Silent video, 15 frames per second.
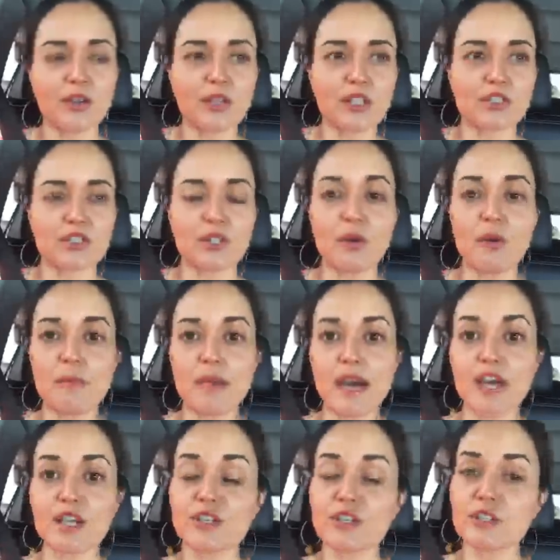you get so
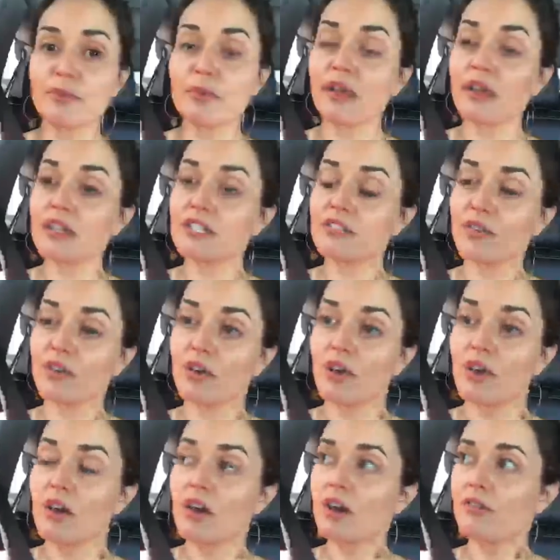impassioned because of
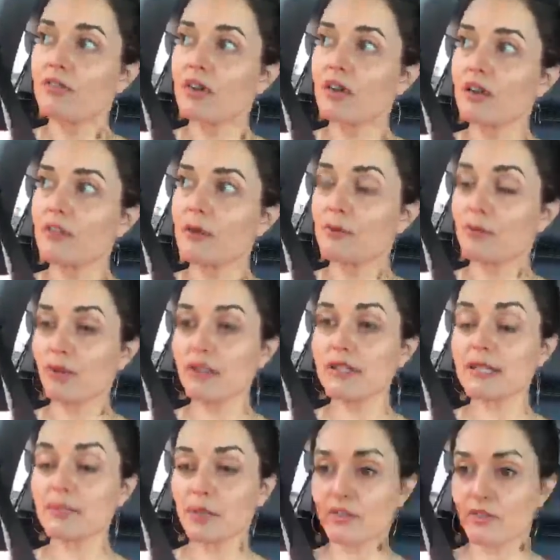a
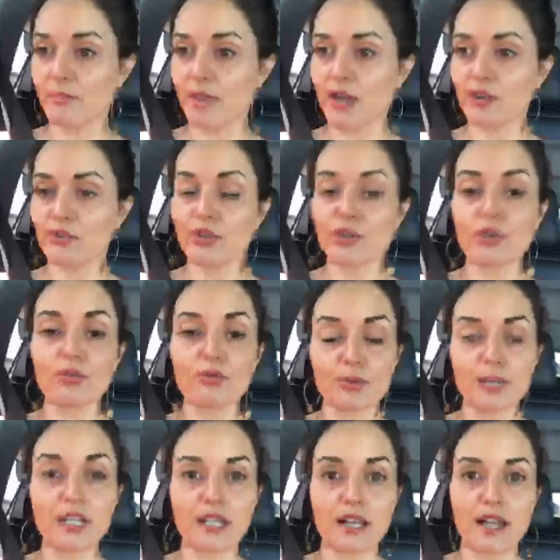principle of a matter that you don't
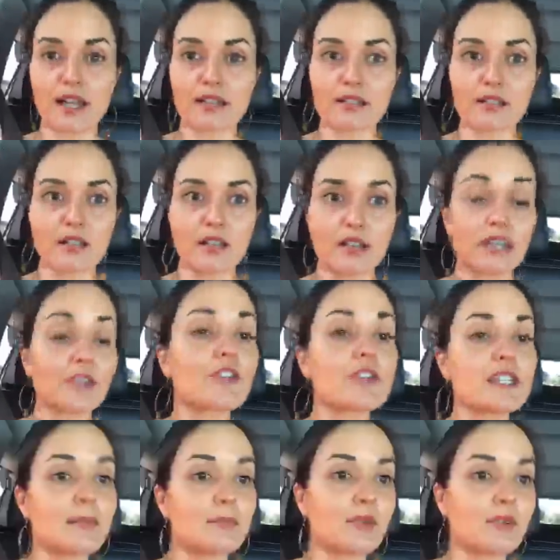realize. Like, for
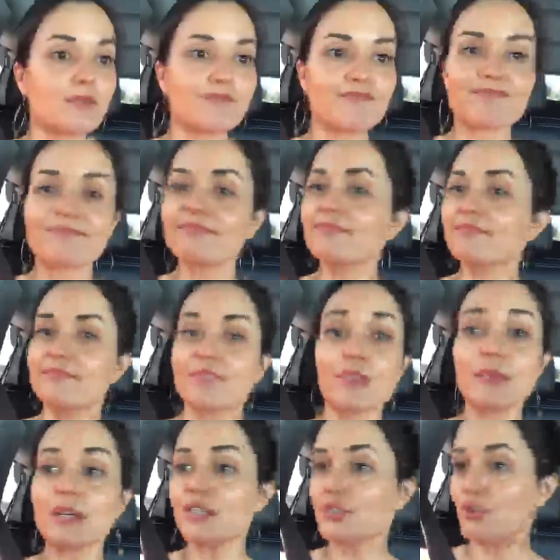example, the
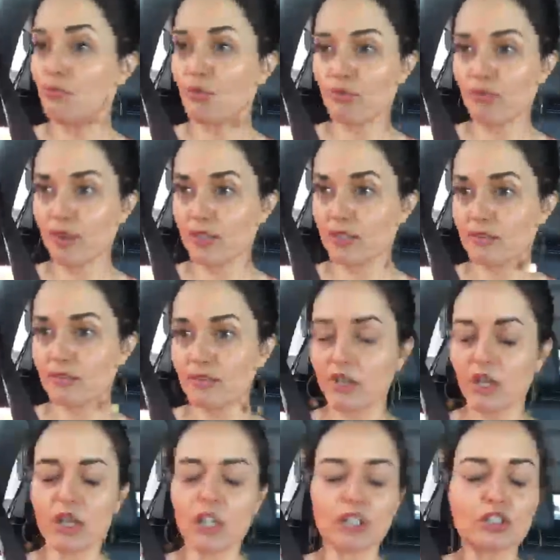Me Too movement,
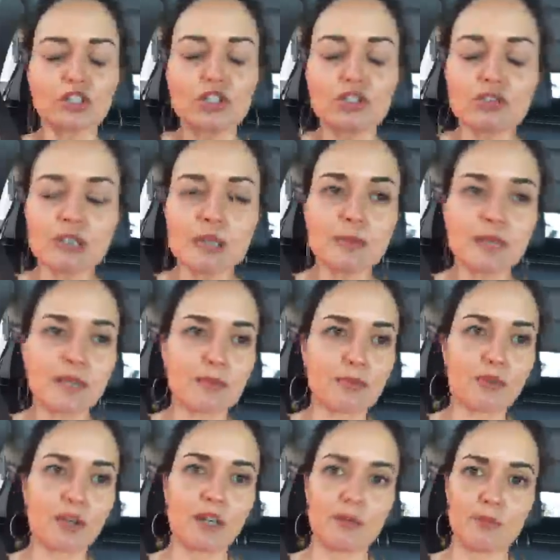an extremely
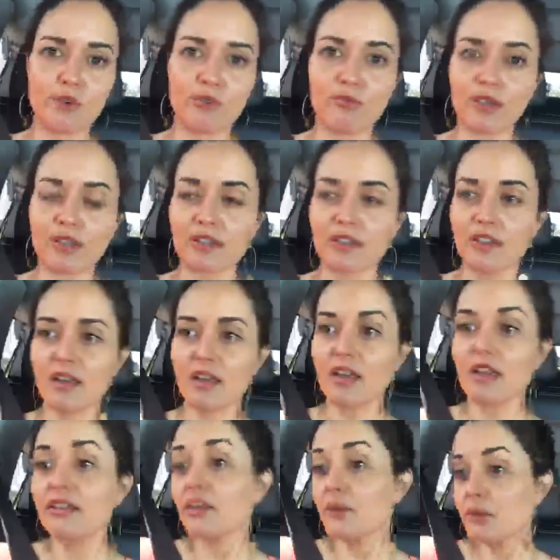important movement.
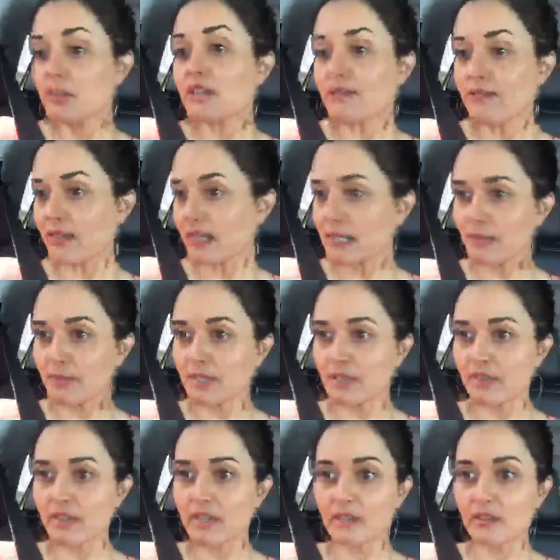There were some victims
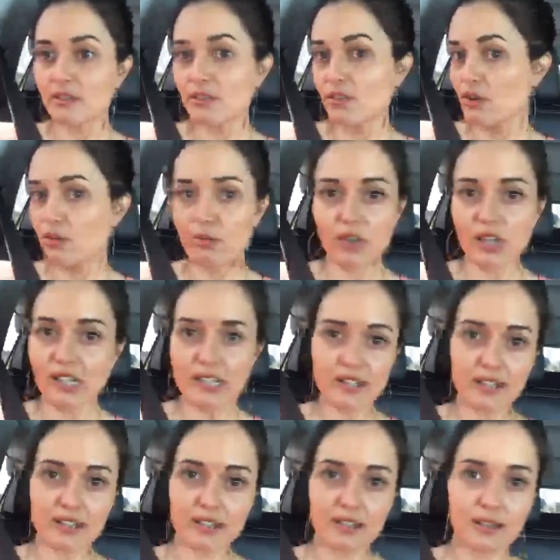of it who were
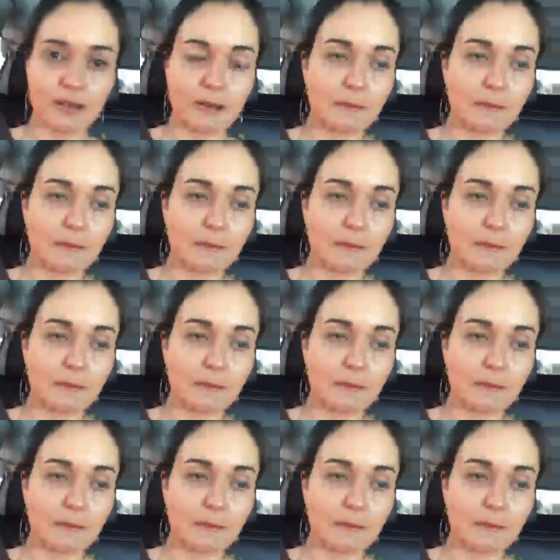innocent,